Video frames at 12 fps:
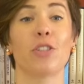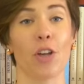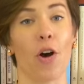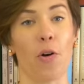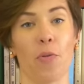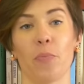
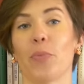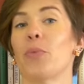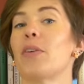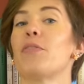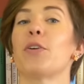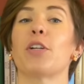So,
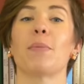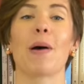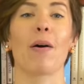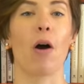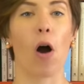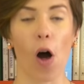we've learned
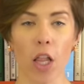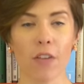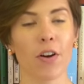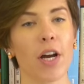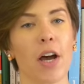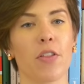about all
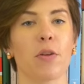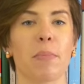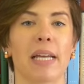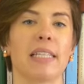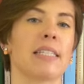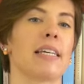of our other
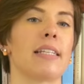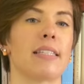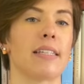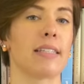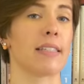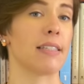main
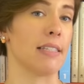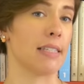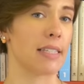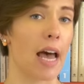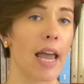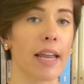senses
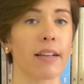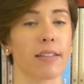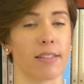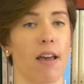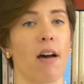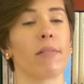sight,
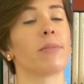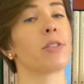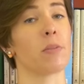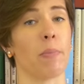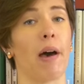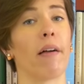sound,
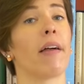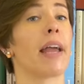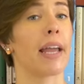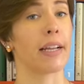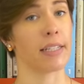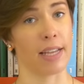smell,
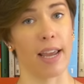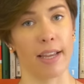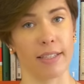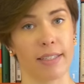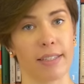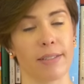and
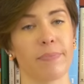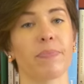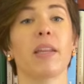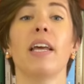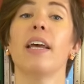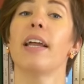taste.
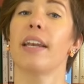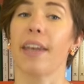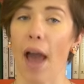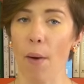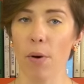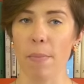
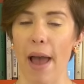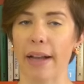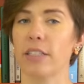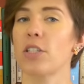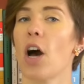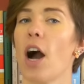Now we're
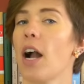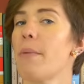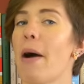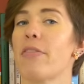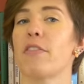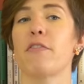back to talk
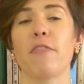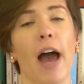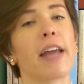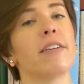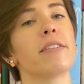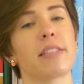about the
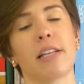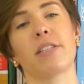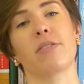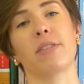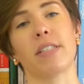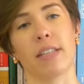final
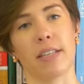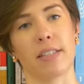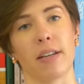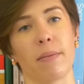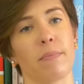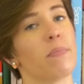sensory
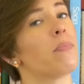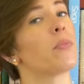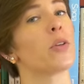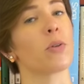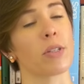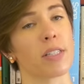system,
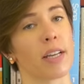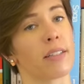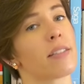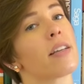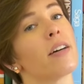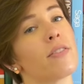your
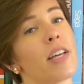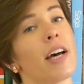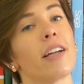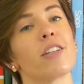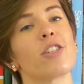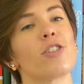sense of
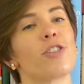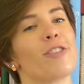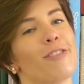touch.